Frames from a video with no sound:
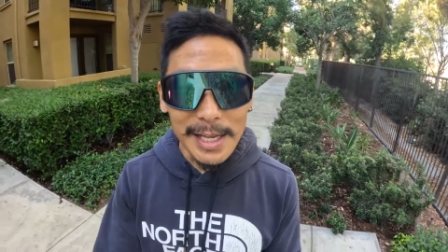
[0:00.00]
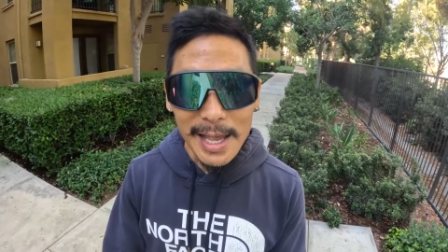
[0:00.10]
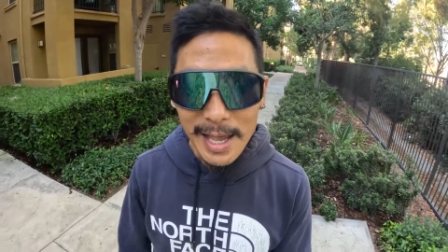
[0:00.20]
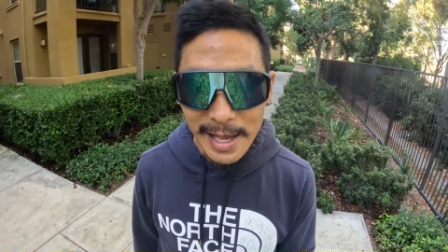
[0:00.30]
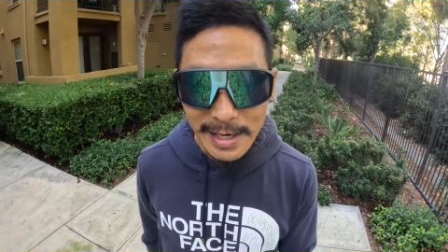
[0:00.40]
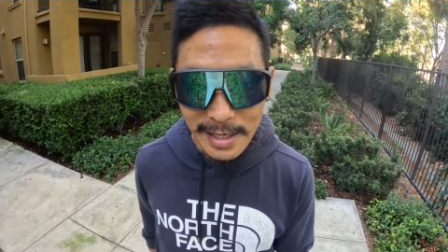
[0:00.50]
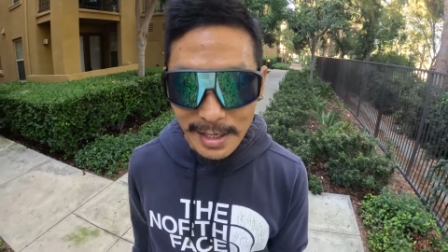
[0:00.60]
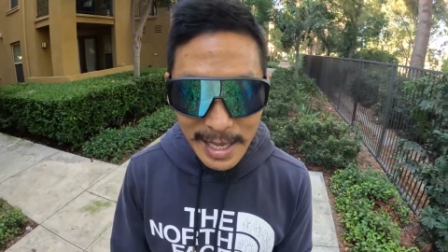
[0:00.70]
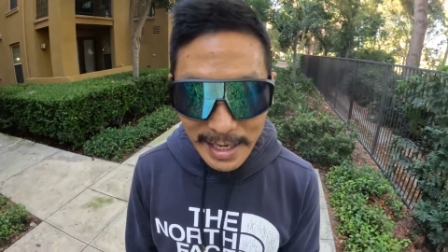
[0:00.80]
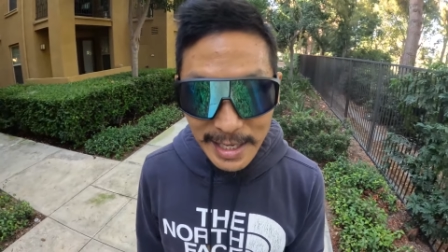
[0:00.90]
and
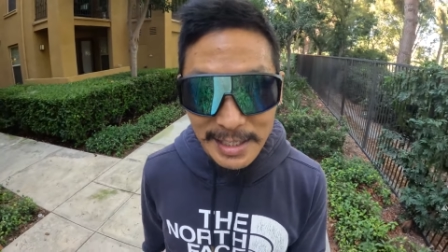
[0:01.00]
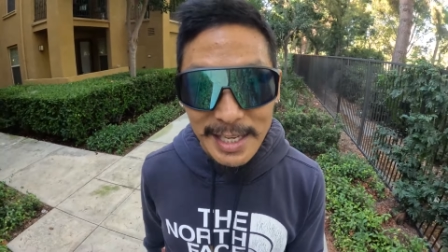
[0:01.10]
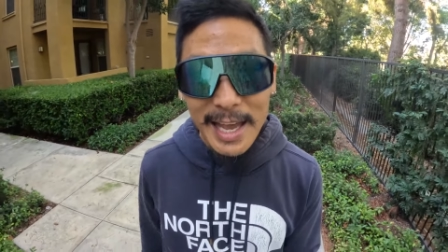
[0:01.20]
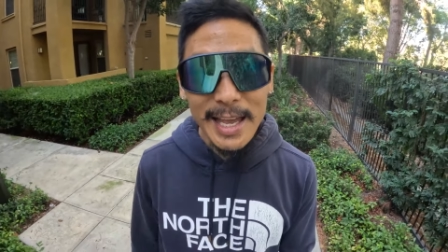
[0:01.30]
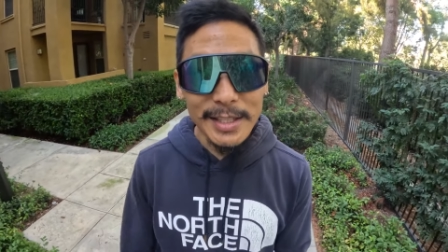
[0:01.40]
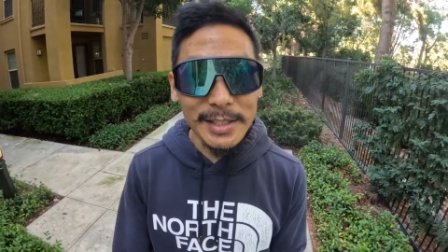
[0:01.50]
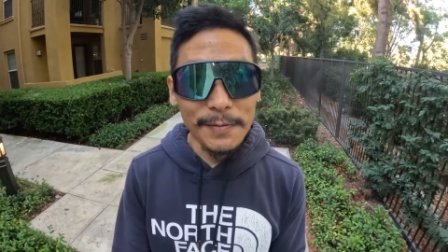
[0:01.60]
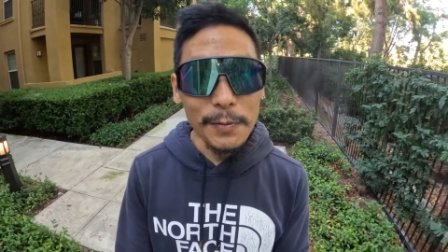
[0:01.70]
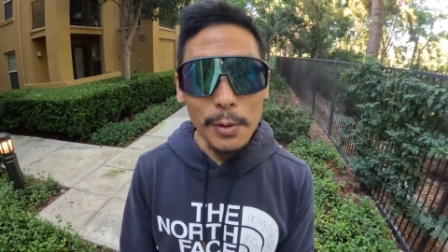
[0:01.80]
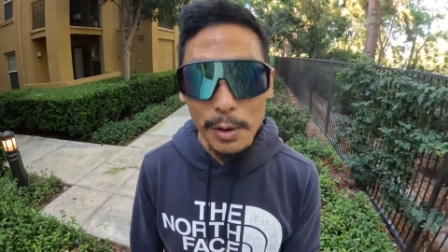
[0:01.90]
kind of get a taste
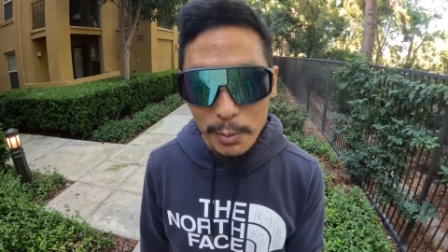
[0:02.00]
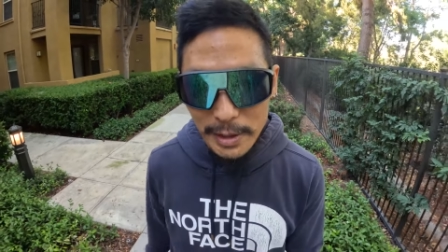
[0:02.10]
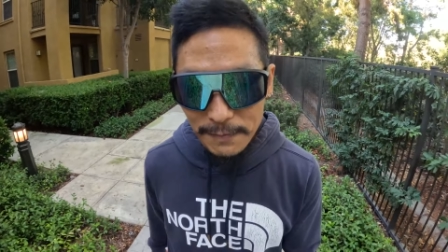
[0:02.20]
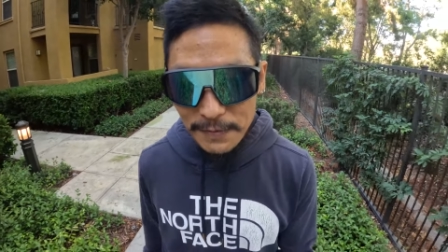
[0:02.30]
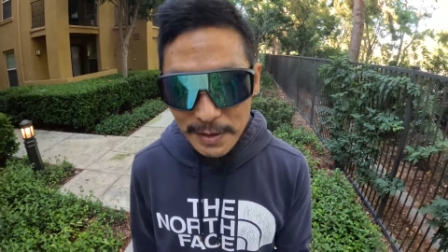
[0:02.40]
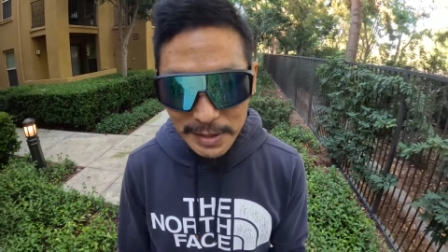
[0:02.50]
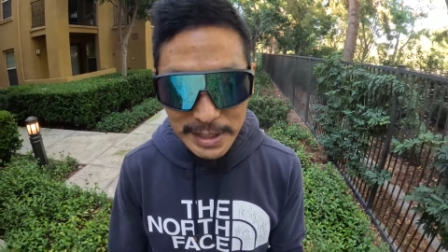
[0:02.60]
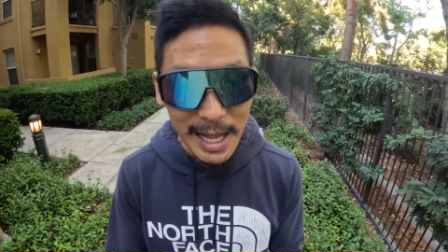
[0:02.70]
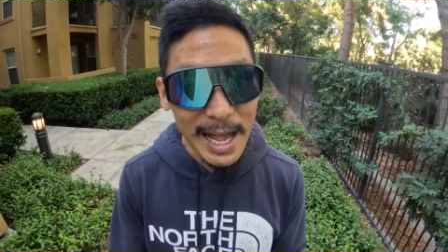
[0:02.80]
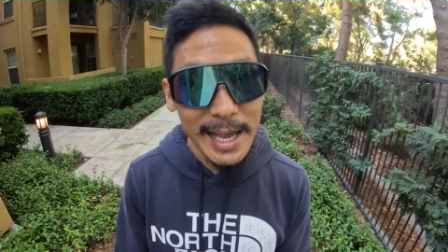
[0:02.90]
for what it feels
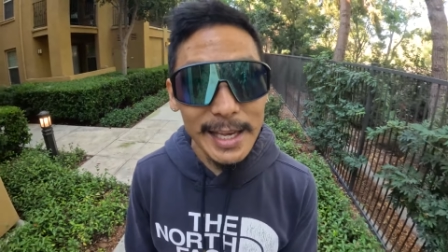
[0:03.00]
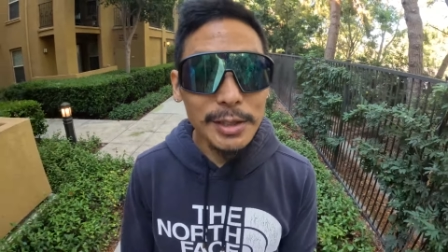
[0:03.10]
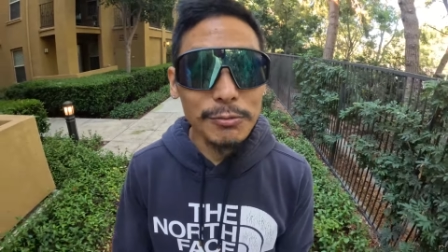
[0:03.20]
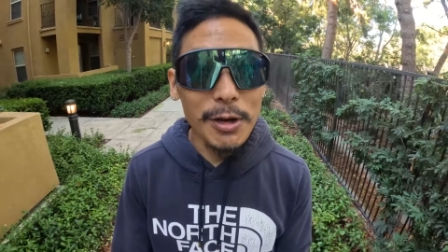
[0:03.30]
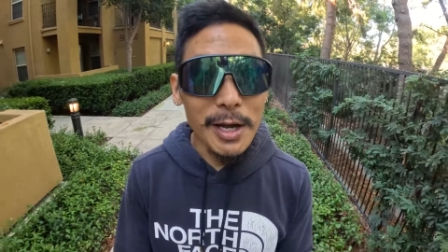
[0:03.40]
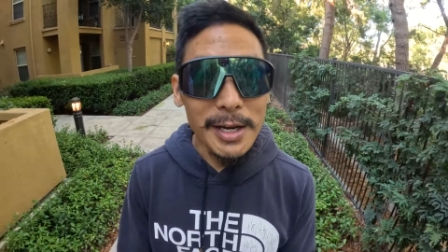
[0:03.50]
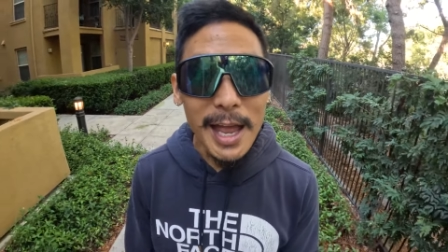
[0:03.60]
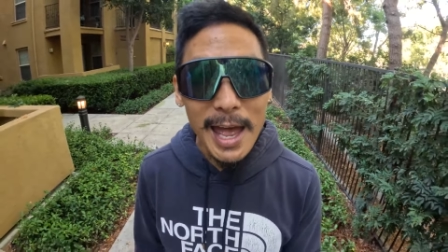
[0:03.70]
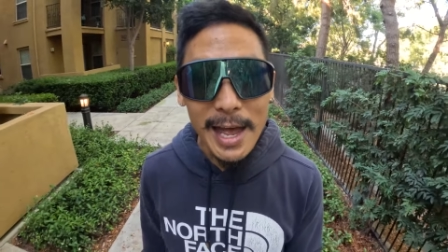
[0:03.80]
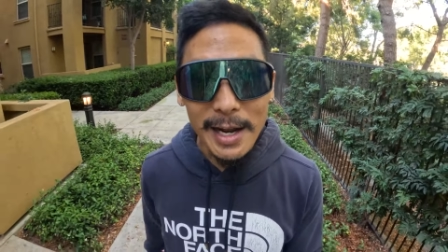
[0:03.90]
like to run
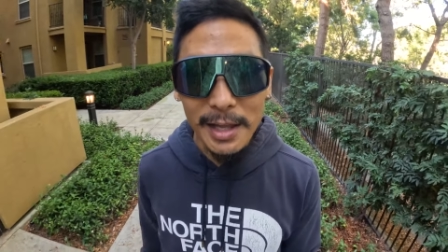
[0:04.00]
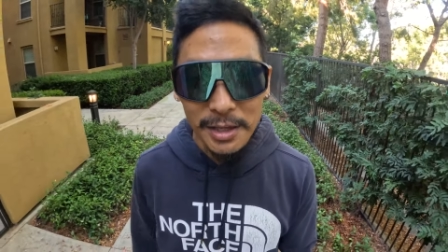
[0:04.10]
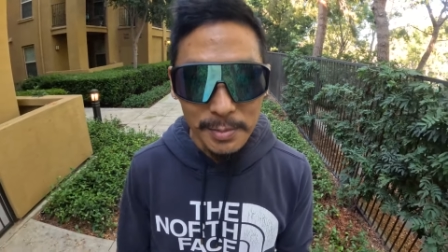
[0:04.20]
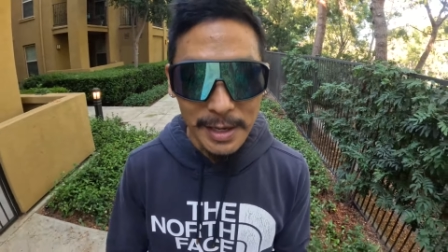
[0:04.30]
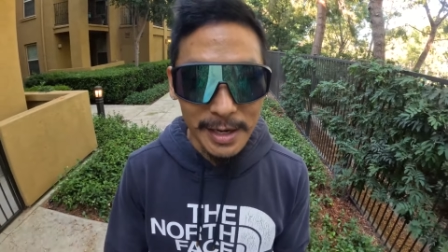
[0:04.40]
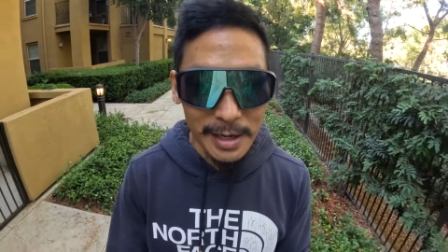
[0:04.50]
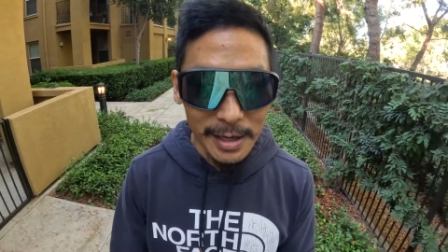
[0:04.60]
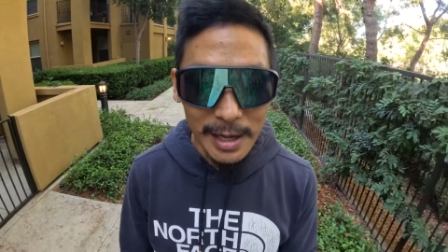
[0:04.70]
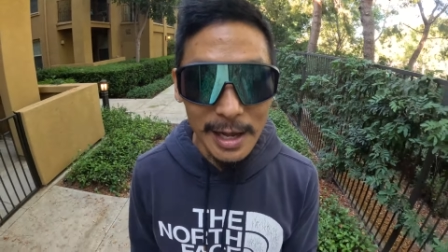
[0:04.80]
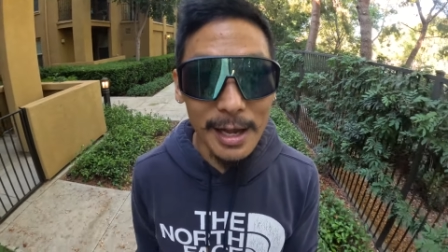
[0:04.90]
at a little bit
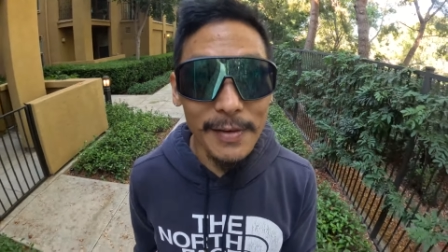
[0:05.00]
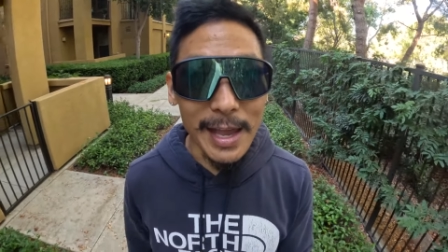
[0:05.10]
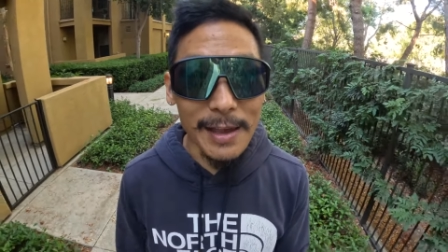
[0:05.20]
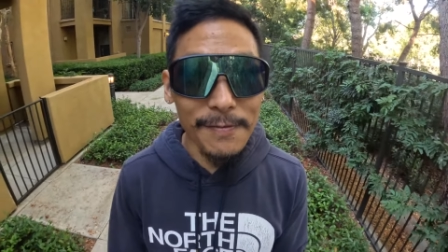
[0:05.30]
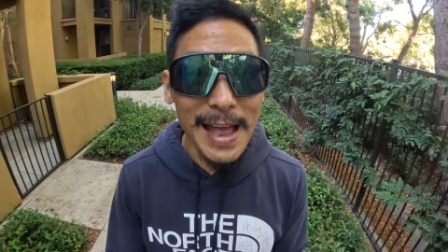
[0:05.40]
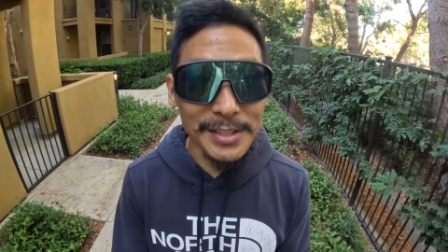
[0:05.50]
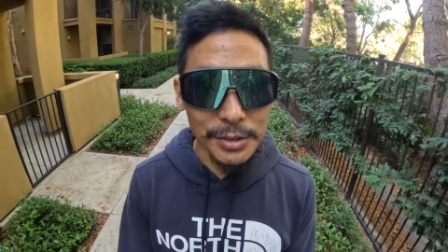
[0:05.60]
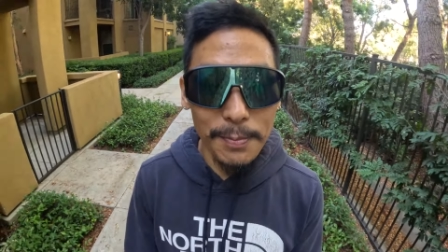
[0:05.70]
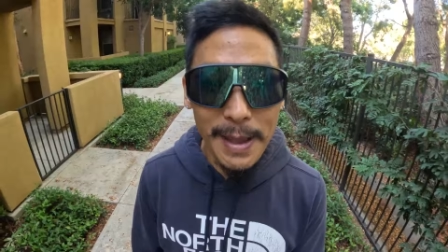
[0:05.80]
of a faster